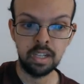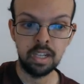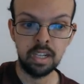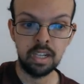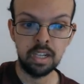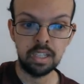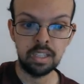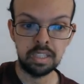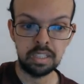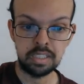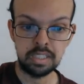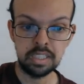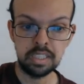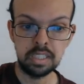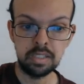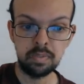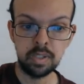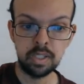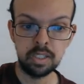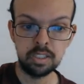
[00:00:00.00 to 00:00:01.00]
The
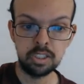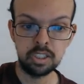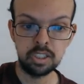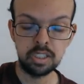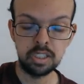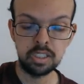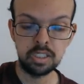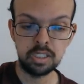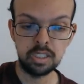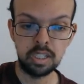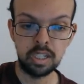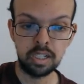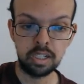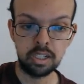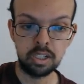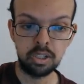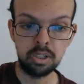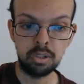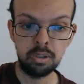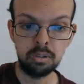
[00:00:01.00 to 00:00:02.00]
disadvantages
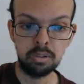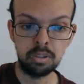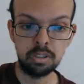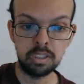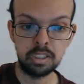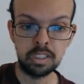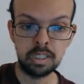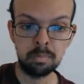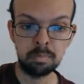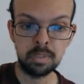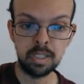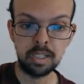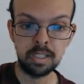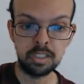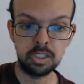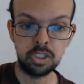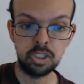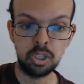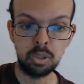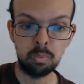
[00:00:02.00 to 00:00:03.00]
include some decks
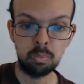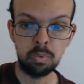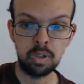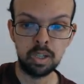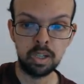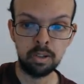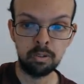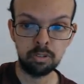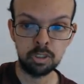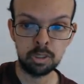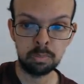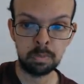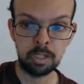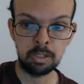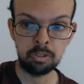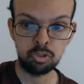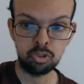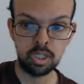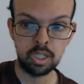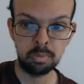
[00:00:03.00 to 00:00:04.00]
don't rely on spell and
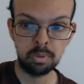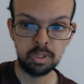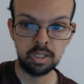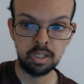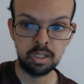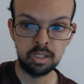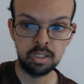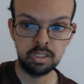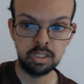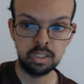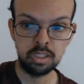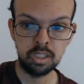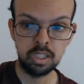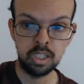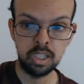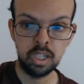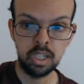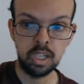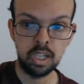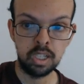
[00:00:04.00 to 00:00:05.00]
trap cards,
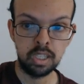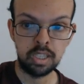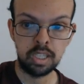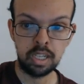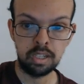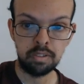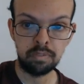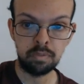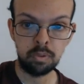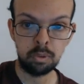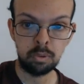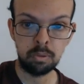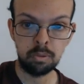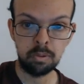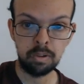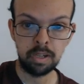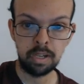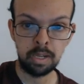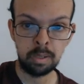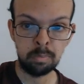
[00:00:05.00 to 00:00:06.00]
therefore
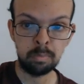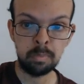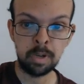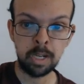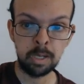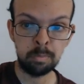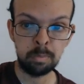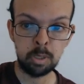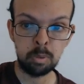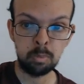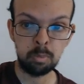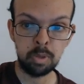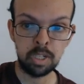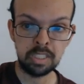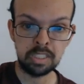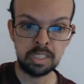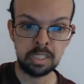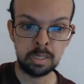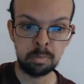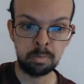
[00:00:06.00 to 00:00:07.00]
it might be a
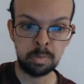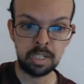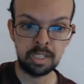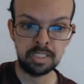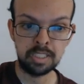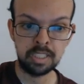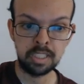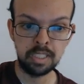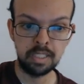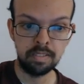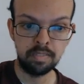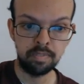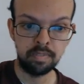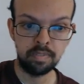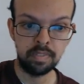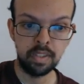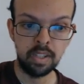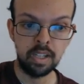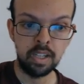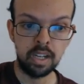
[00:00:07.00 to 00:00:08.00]
wasted ability.
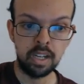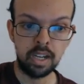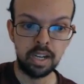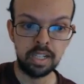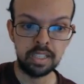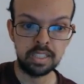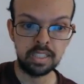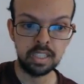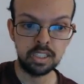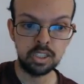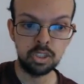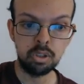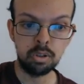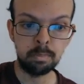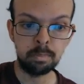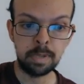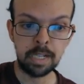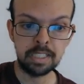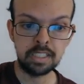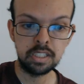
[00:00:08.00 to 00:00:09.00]
It does not
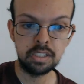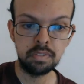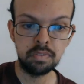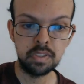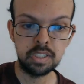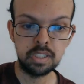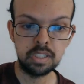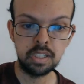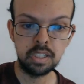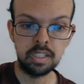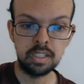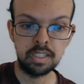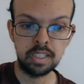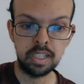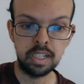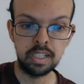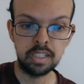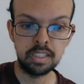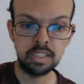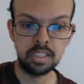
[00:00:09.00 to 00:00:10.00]
matter for certain
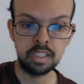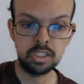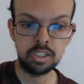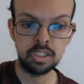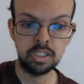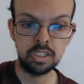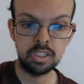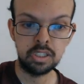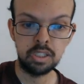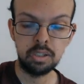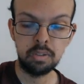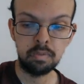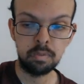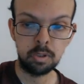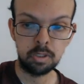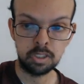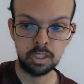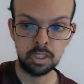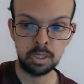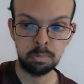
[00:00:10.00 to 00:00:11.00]
decks, such as for
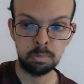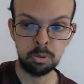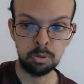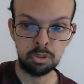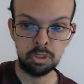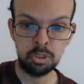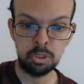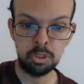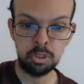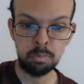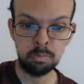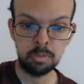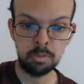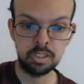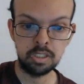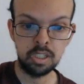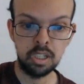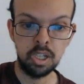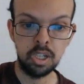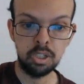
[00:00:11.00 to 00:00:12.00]
example Yuma's
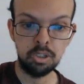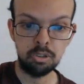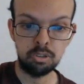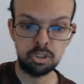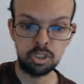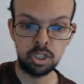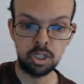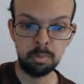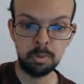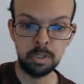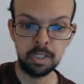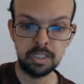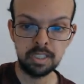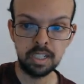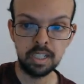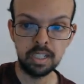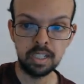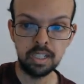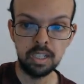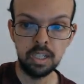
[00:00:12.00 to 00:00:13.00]
Utopia
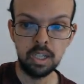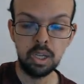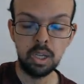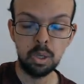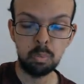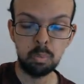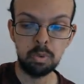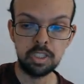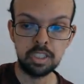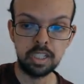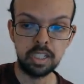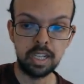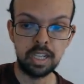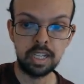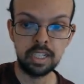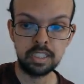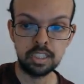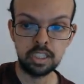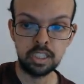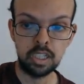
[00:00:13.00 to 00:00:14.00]
deck, which can
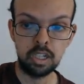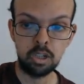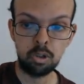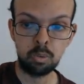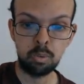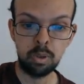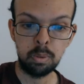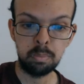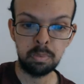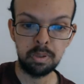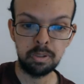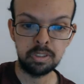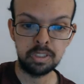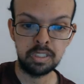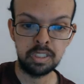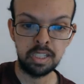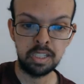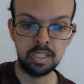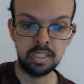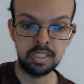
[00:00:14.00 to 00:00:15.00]
actually equip
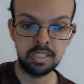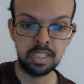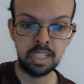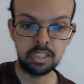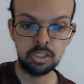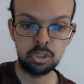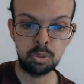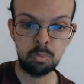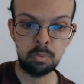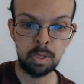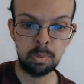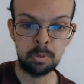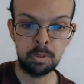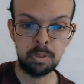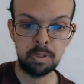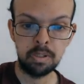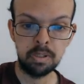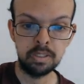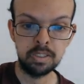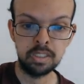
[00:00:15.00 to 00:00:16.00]
Zexal
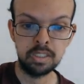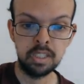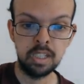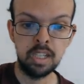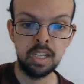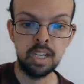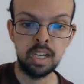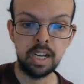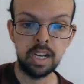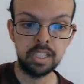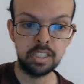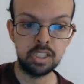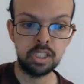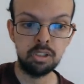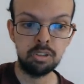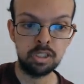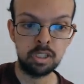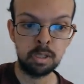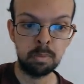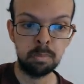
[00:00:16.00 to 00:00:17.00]
weapons, as those
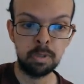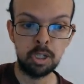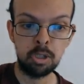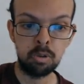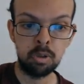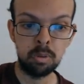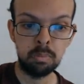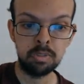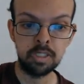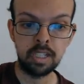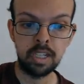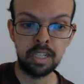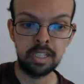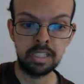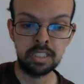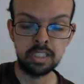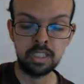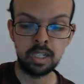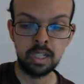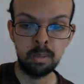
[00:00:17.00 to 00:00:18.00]
can be equipped at any
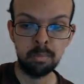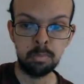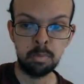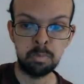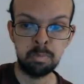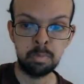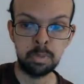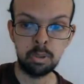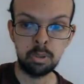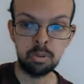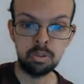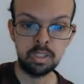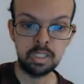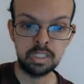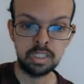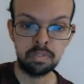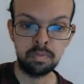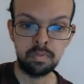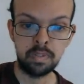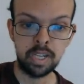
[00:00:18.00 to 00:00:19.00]
time beyond this
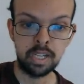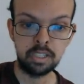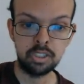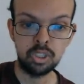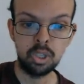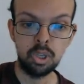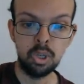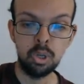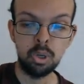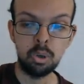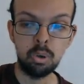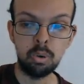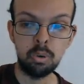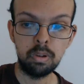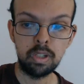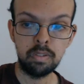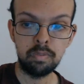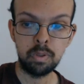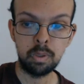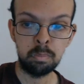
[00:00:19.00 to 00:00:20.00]
effect or
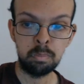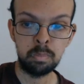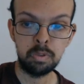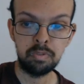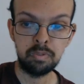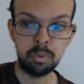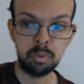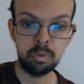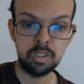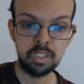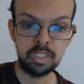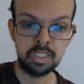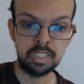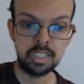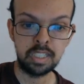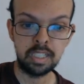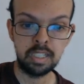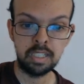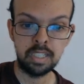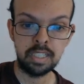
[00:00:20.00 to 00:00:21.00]
even before this
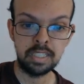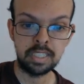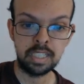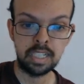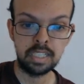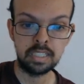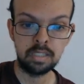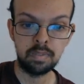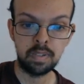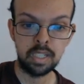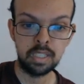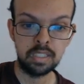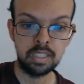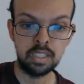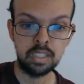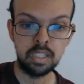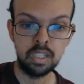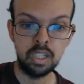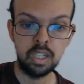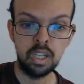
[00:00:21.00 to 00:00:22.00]
skill is activated,
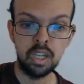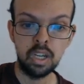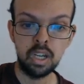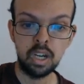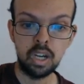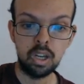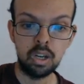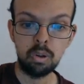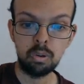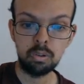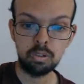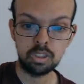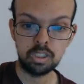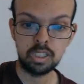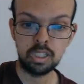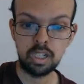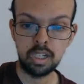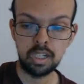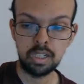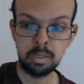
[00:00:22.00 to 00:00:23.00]

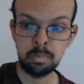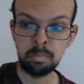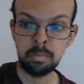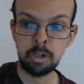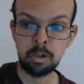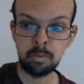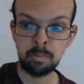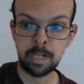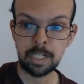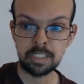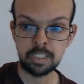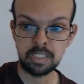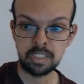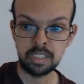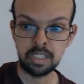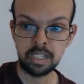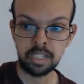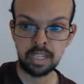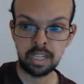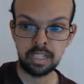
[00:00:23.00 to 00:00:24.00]
alongside mirror matches
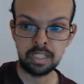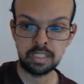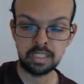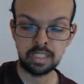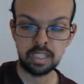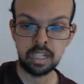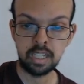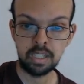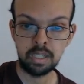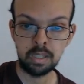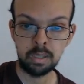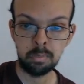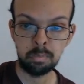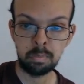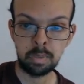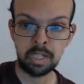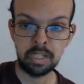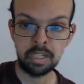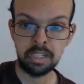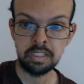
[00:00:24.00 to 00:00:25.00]
against other
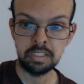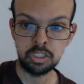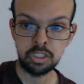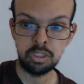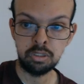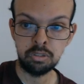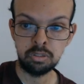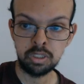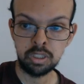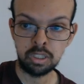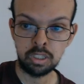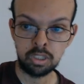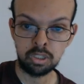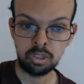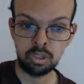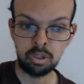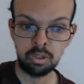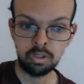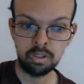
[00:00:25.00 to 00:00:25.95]
players using Gong.